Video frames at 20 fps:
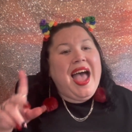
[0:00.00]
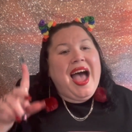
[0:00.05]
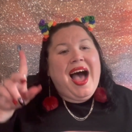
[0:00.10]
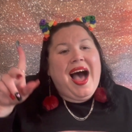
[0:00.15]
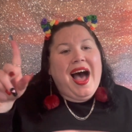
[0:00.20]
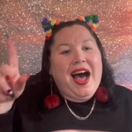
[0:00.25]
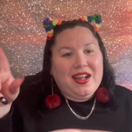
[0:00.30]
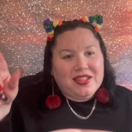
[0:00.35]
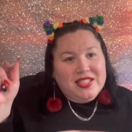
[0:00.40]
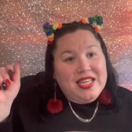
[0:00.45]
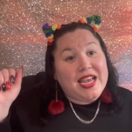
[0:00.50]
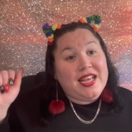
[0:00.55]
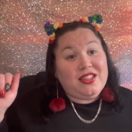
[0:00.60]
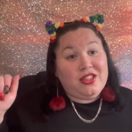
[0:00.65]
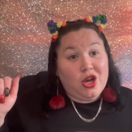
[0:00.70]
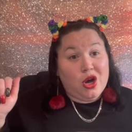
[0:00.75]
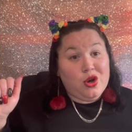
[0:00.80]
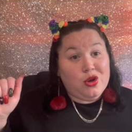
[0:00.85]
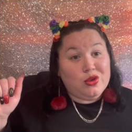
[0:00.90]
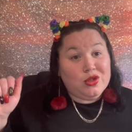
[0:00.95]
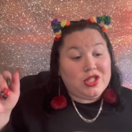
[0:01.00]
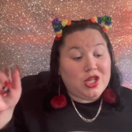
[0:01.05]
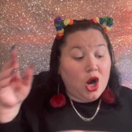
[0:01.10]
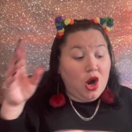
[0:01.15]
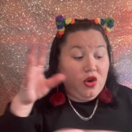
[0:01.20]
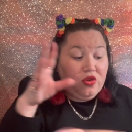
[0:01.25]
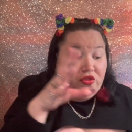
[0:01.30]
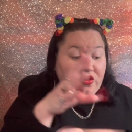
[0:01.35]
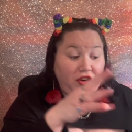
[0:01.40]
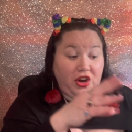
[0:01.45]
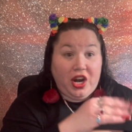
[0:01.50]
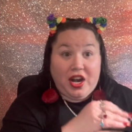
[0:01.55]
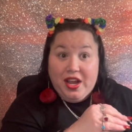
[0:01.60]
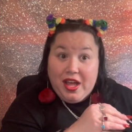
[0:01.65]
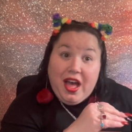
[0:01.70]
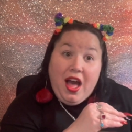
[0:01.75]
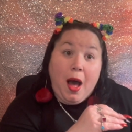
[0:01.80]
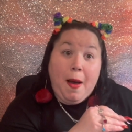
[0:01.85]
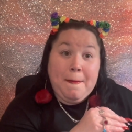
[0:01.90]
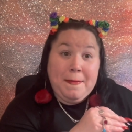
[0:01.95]
I'll take those over
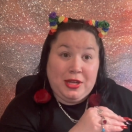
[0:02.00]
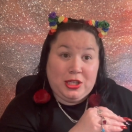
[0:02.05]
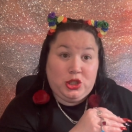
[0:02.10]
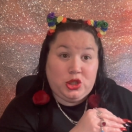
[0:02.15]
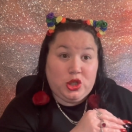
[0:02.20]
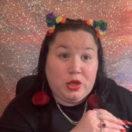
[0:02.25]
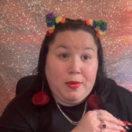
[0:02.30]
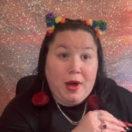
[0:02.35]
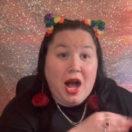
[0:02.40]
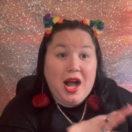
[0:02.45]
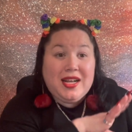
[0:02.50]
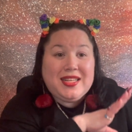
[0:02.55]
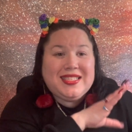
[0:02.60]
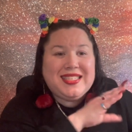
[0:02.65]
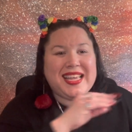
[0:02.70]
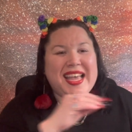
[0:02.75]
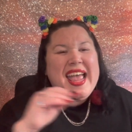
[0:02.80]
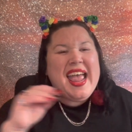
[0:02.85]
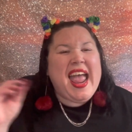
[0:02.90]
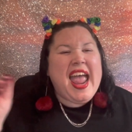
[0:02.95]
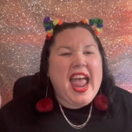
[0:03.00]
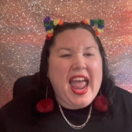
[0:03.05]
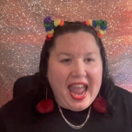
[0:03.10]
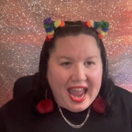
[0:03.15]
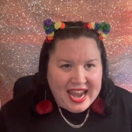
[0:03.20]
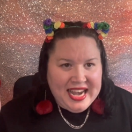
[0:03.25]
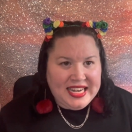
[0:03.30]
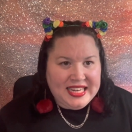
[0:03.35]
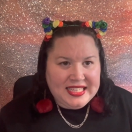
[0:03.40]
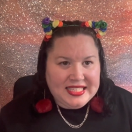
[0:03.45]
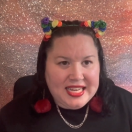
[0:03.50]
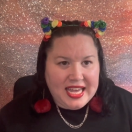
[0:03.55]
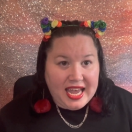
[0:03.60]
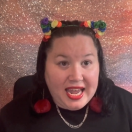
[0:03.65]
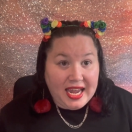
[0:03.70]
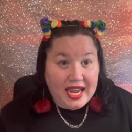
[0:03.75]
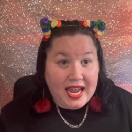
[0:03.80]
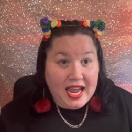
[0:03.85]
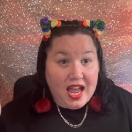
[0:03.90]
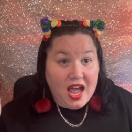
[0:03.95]
a mystery box any
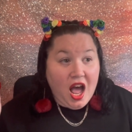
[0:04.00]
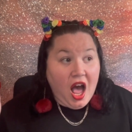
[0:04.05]
day.